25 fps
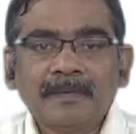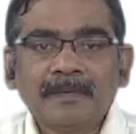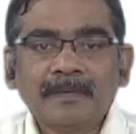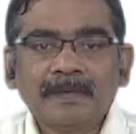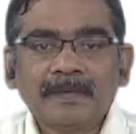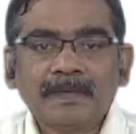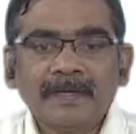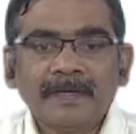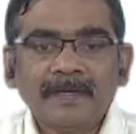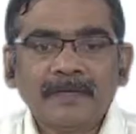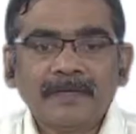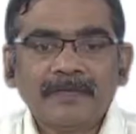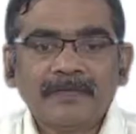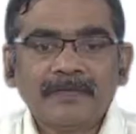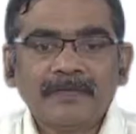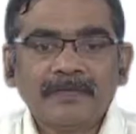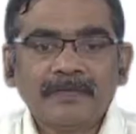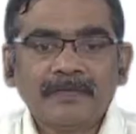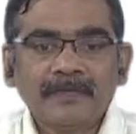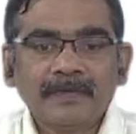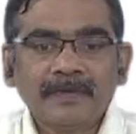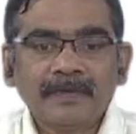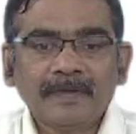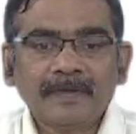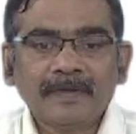
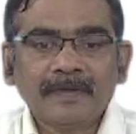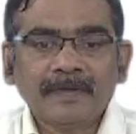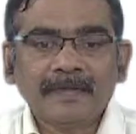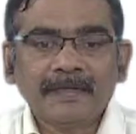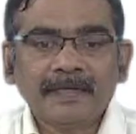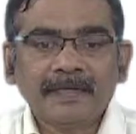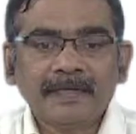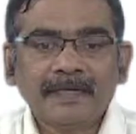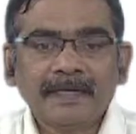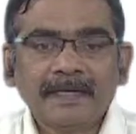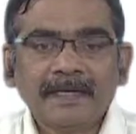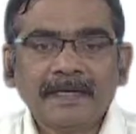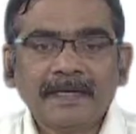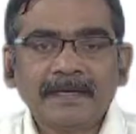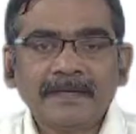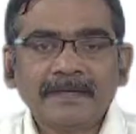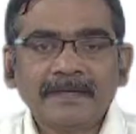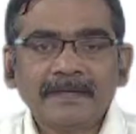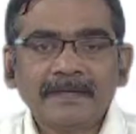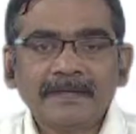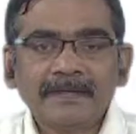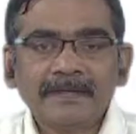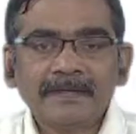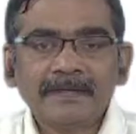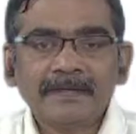if there
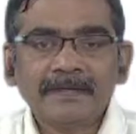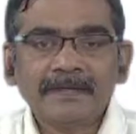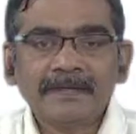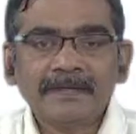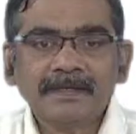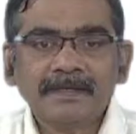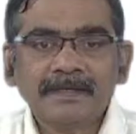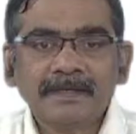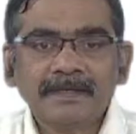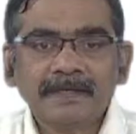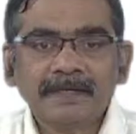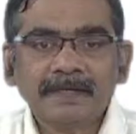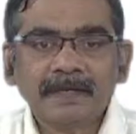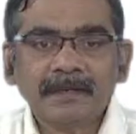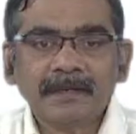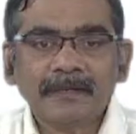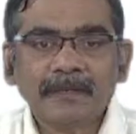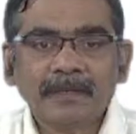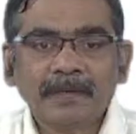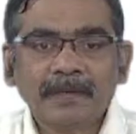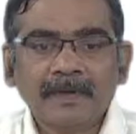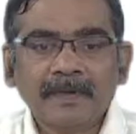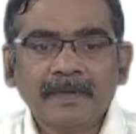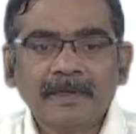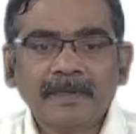exists a
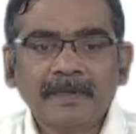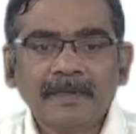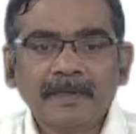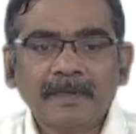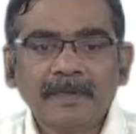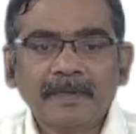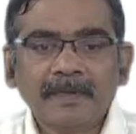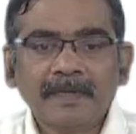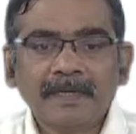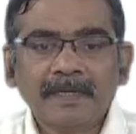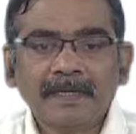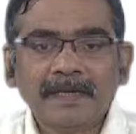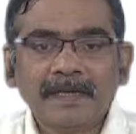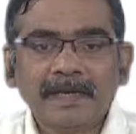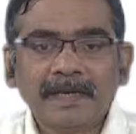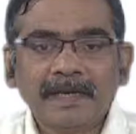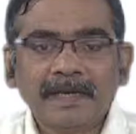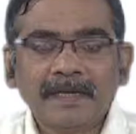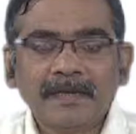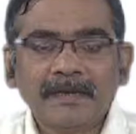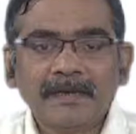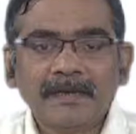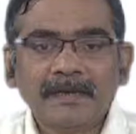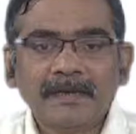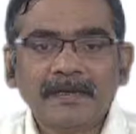polynomial
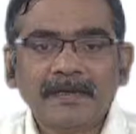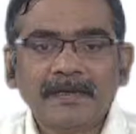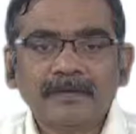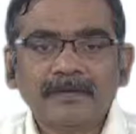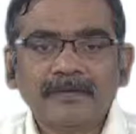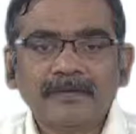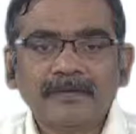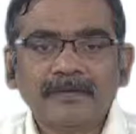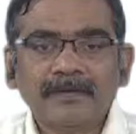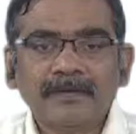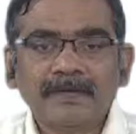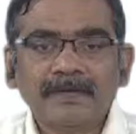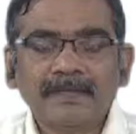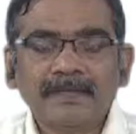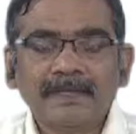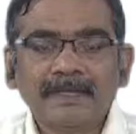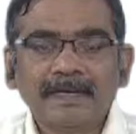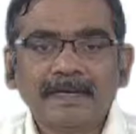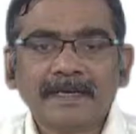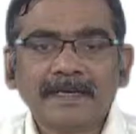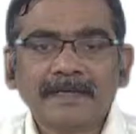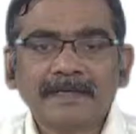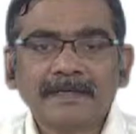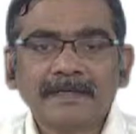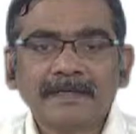algorithm for
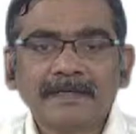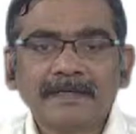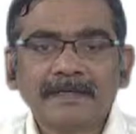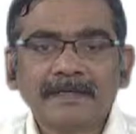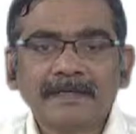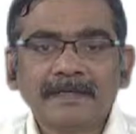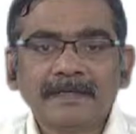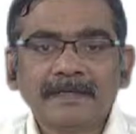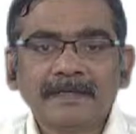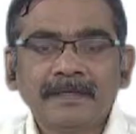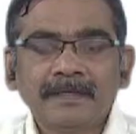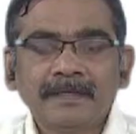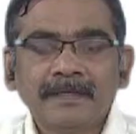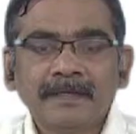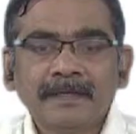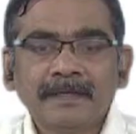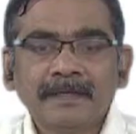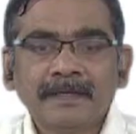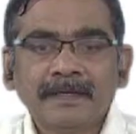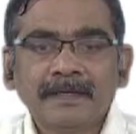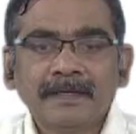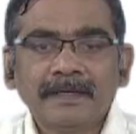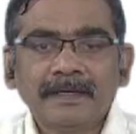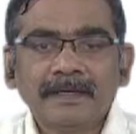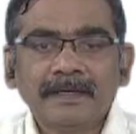that.
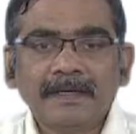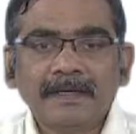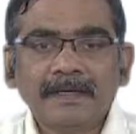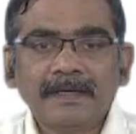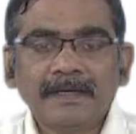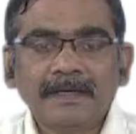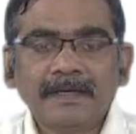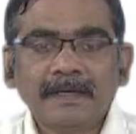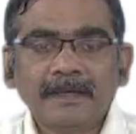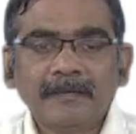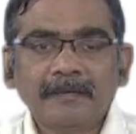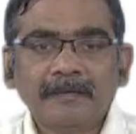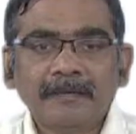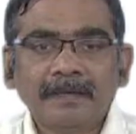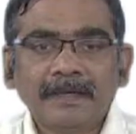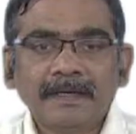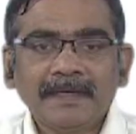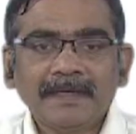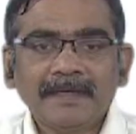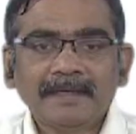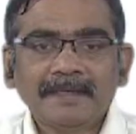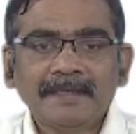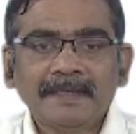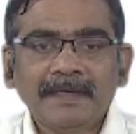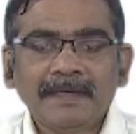It
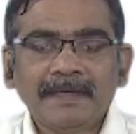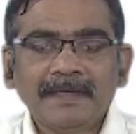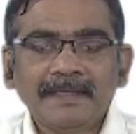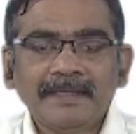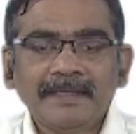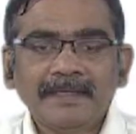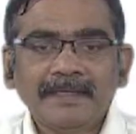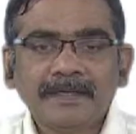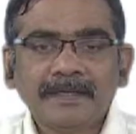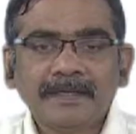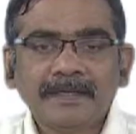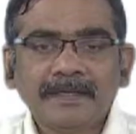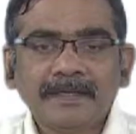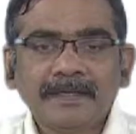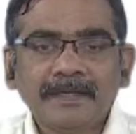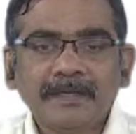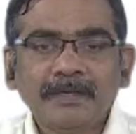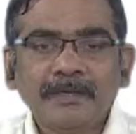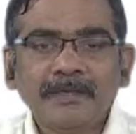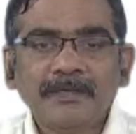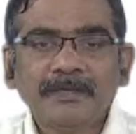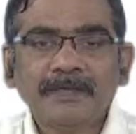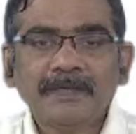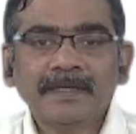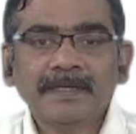implies that
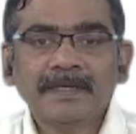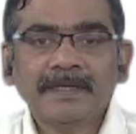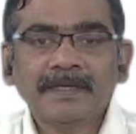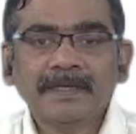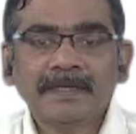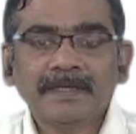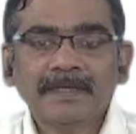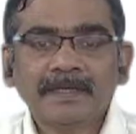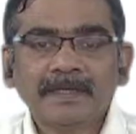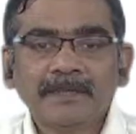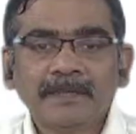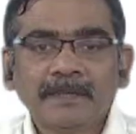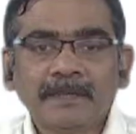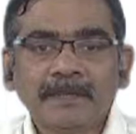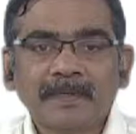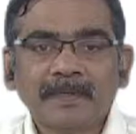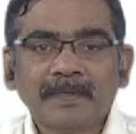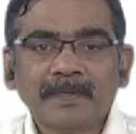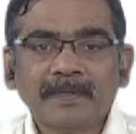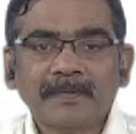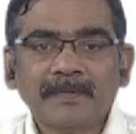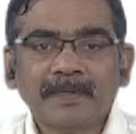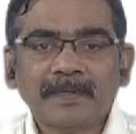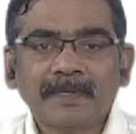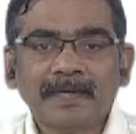using that
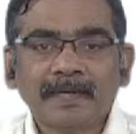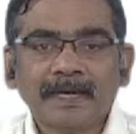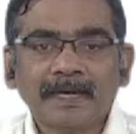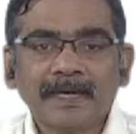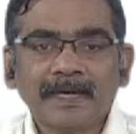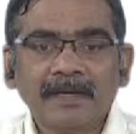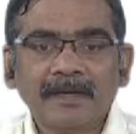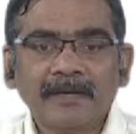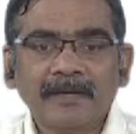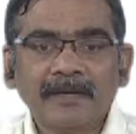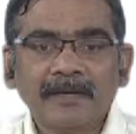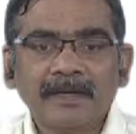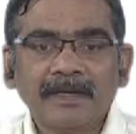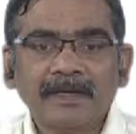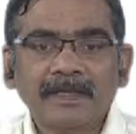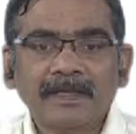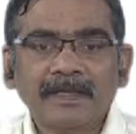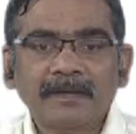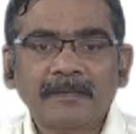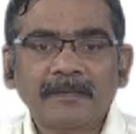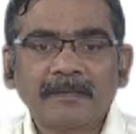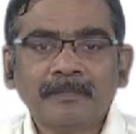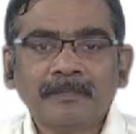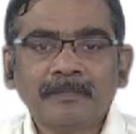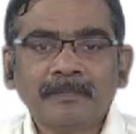particular
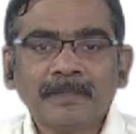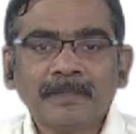algorithm,